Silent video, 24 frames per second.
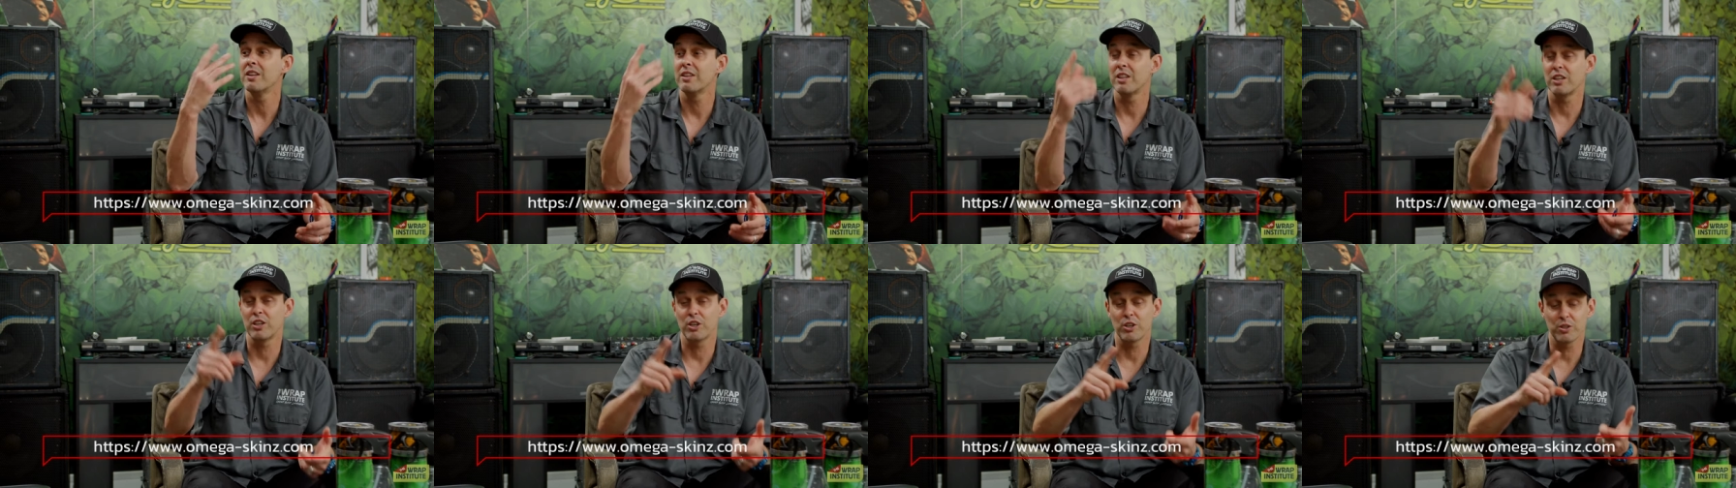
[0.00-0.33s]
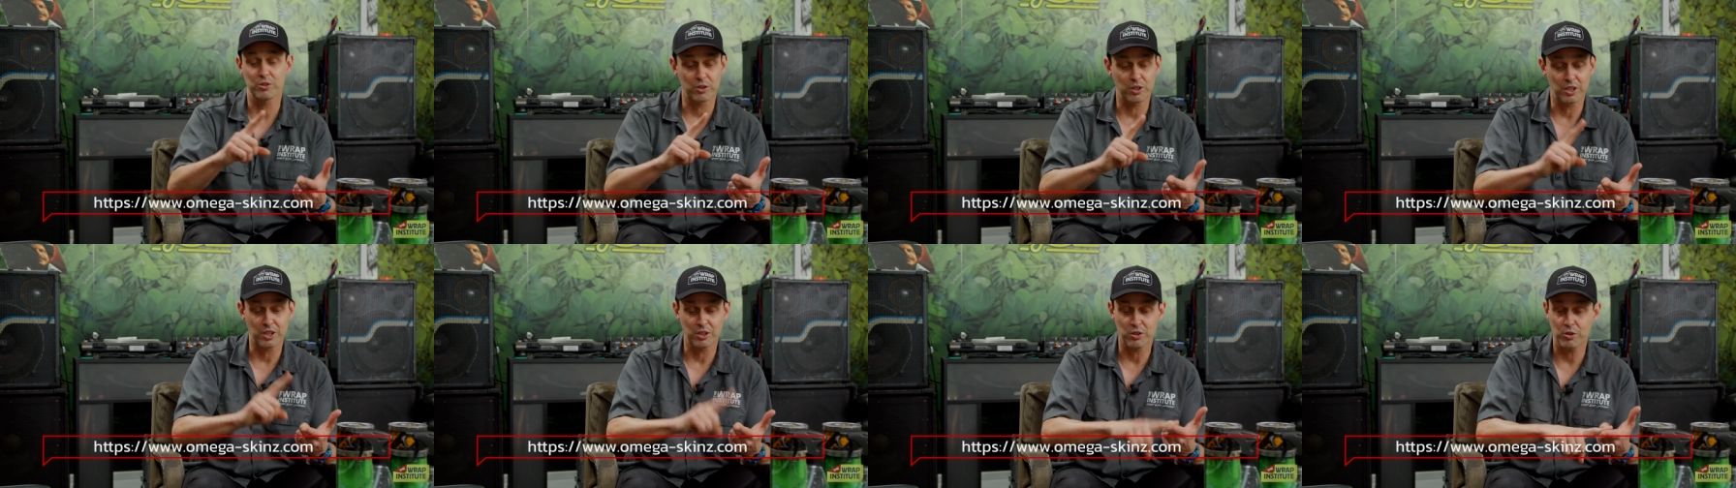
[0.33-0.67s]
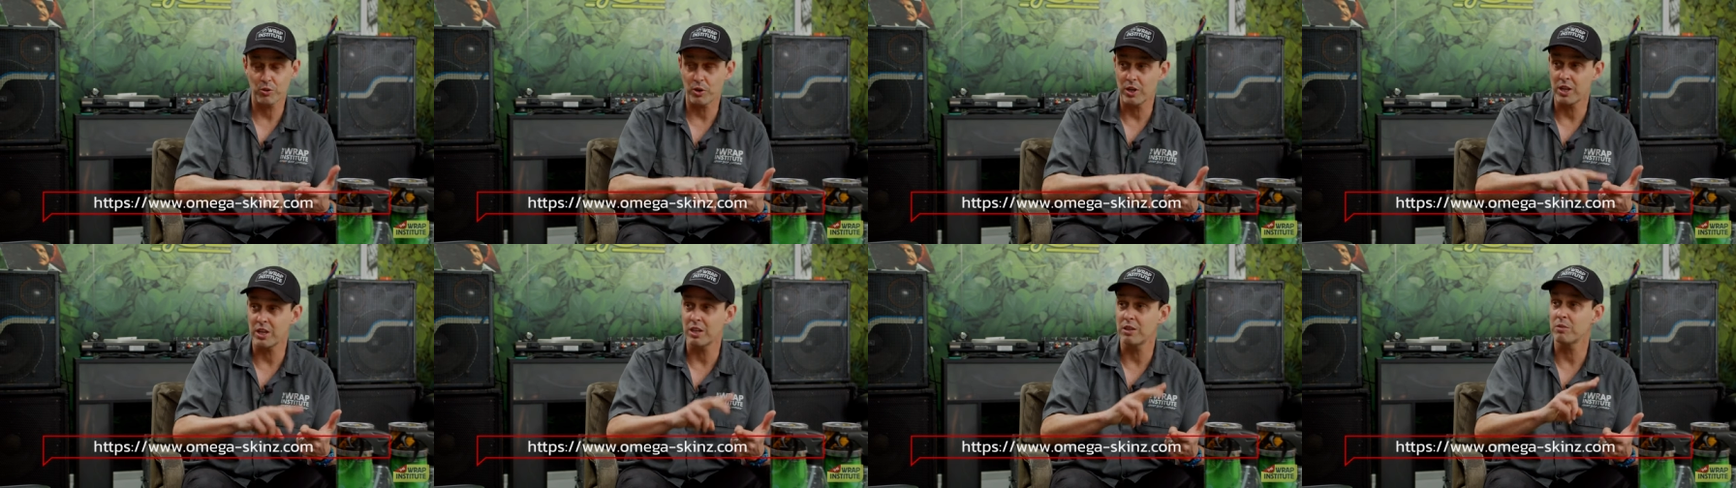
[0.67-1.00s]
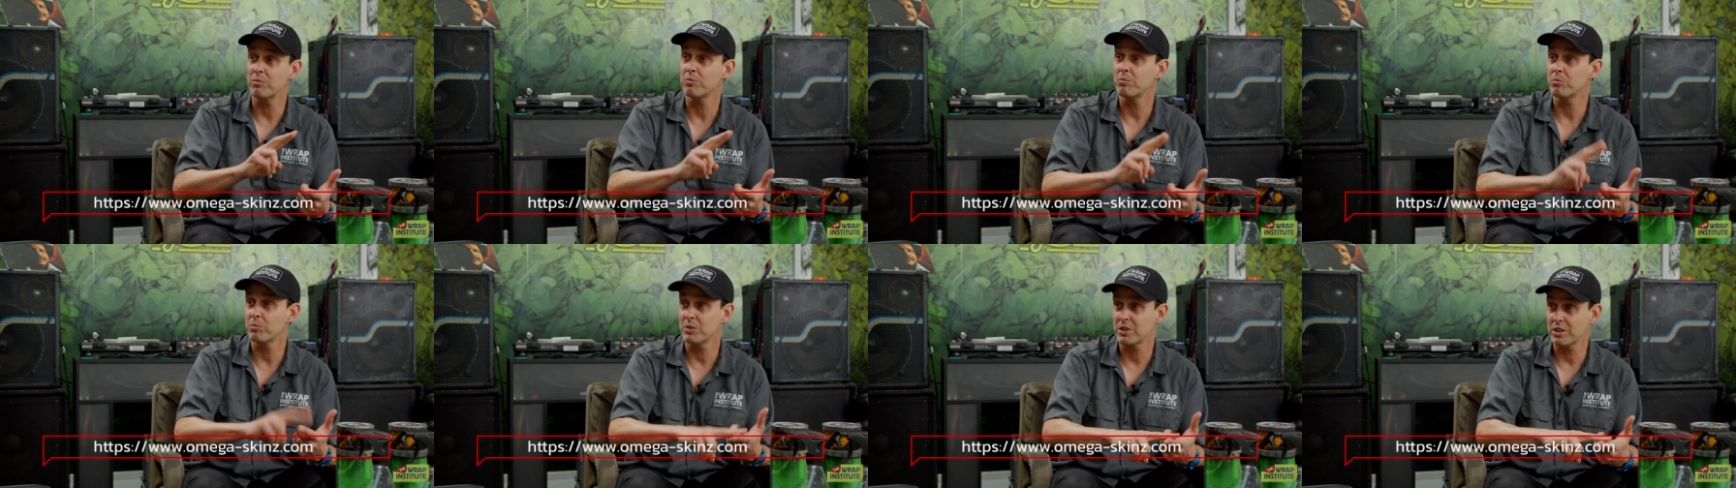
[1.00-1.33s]
Then you also get
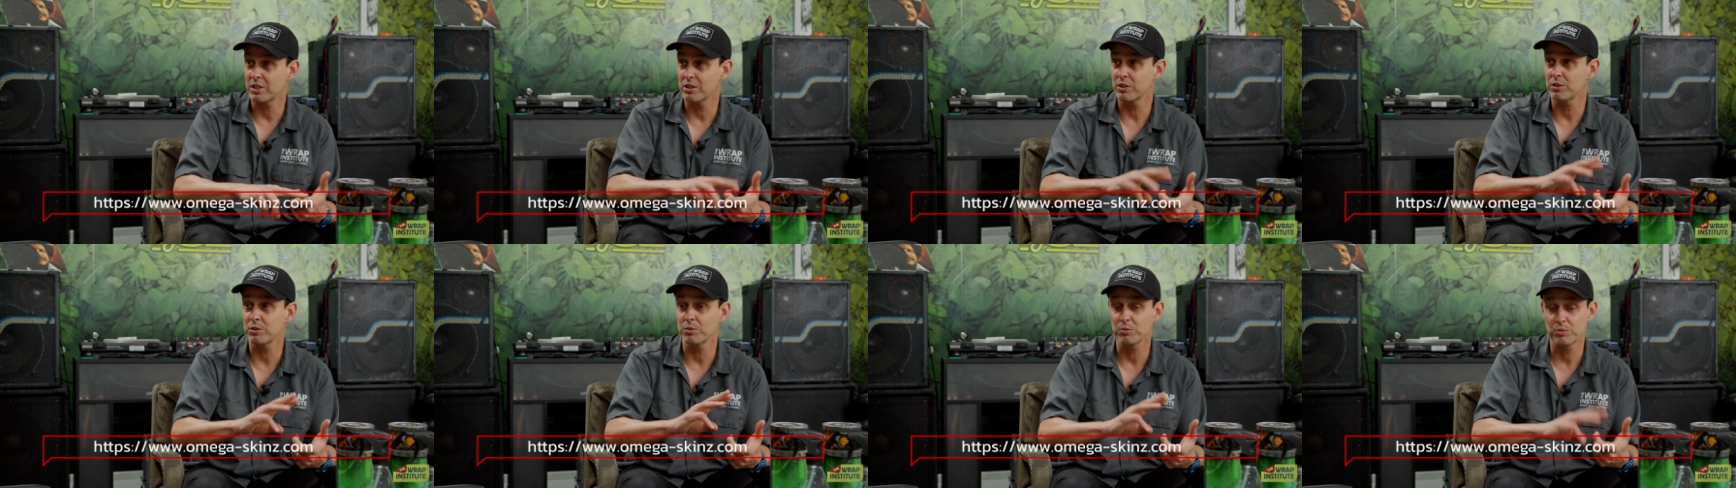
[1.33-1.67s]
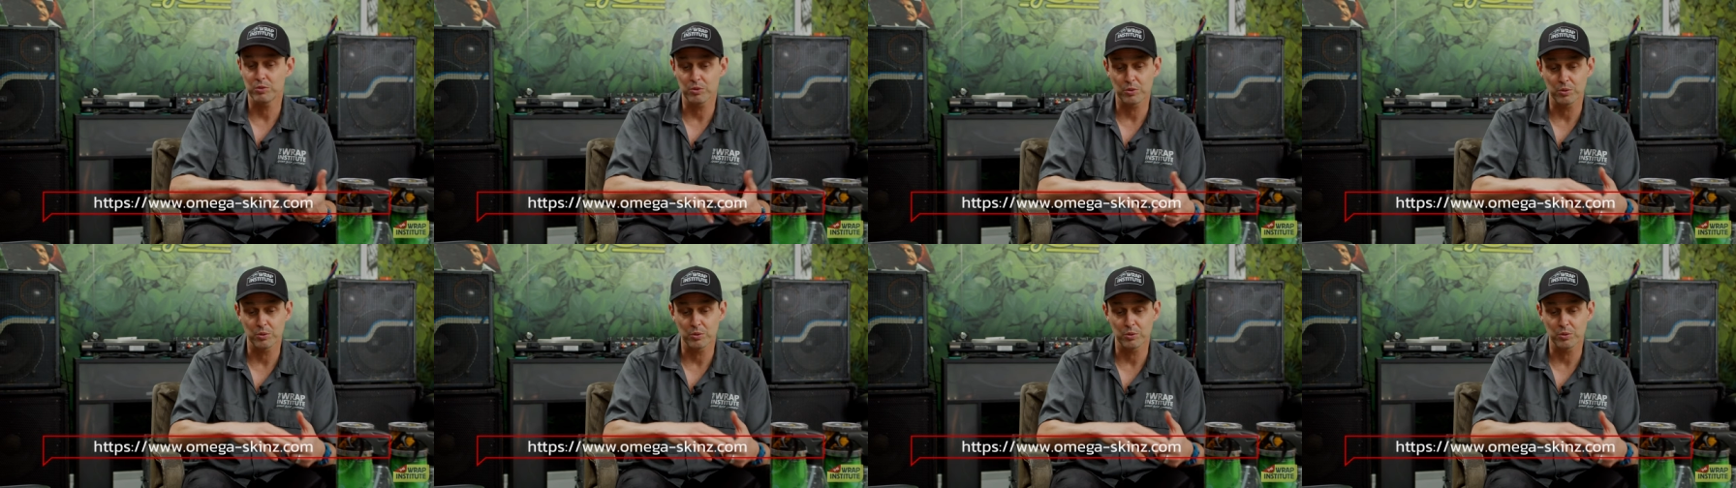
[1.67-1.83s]
training, material,